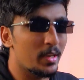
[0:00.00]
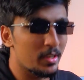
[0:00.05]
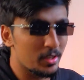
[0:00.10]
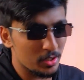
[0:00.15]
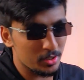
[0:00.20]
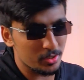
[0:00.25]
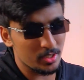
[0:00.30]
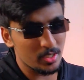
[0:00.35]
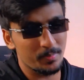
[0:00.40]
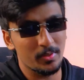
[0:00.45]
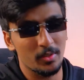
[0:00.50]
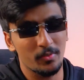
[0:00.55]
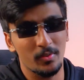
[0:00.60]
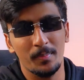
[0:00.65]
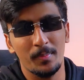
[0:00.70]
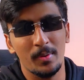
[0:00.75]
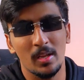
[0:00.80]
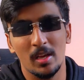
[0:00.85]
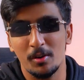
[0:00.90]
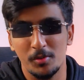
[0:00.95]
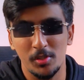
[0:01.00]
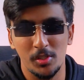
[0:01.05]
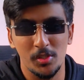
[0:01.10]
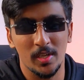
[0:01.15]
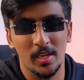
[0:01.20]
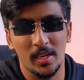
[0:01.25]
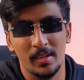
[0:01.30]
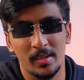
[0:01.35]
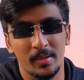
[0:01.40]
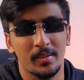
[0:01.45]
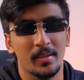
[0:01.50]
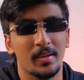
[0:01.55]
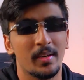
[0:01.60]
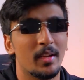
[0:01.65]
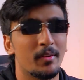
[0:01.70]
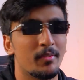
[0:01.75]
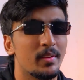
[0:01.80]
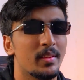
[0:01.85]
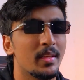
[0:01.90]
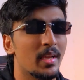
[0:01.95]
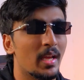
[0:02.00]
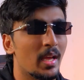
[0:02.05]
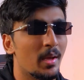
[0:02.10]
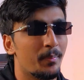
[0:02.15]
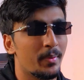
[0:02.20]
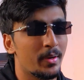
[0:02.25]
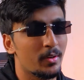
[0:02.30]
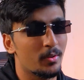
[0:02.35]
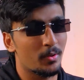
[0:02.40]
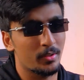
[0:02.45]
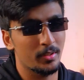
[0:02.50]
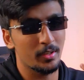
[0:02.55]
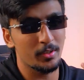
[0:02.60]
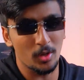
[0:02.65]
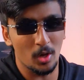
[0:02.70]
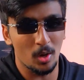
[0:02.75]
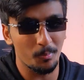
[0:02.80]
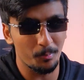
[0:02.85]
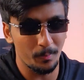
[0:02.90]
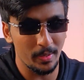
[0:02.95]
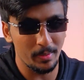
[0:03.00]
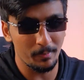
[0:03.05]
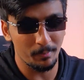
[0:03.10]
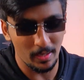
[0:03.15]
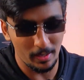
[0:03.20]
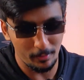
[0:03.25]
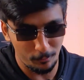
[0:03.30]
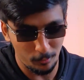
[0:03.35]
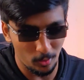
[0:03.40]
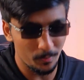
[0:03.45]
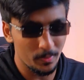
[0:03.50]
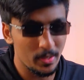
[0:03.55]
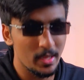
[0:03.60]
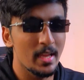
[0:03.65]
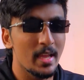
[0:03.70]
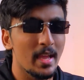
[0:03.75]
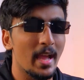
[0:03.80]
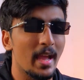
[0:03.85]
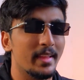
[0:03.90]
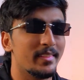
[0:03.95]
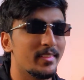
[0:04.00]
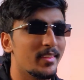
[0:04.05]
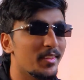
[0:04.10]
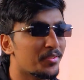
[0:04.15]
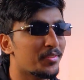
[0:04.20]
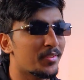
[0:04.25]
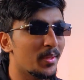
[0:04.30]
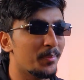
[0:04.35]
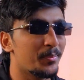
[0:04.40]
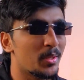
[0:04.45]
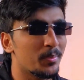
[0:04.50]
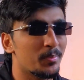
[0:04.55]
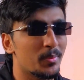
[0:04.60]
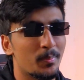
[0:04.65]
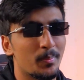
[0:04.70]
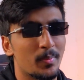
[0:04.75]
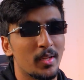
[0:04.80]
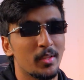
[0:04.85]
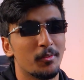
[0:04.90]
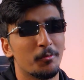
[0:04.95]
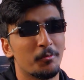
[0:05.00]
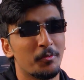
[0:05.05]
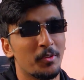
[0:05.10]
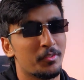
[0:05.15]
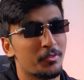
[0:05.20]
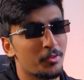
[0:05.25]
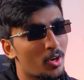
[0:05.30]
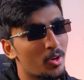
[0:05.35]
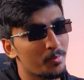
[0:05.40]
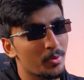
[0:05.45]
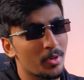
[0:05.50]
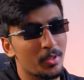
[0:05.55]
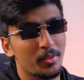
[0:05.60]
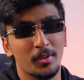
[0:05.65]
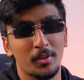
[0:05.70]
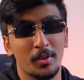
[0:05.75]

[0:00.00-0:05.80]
mentorship, the webinar which we conducted, everything happened on the TopMate platform. And this September month, we stormed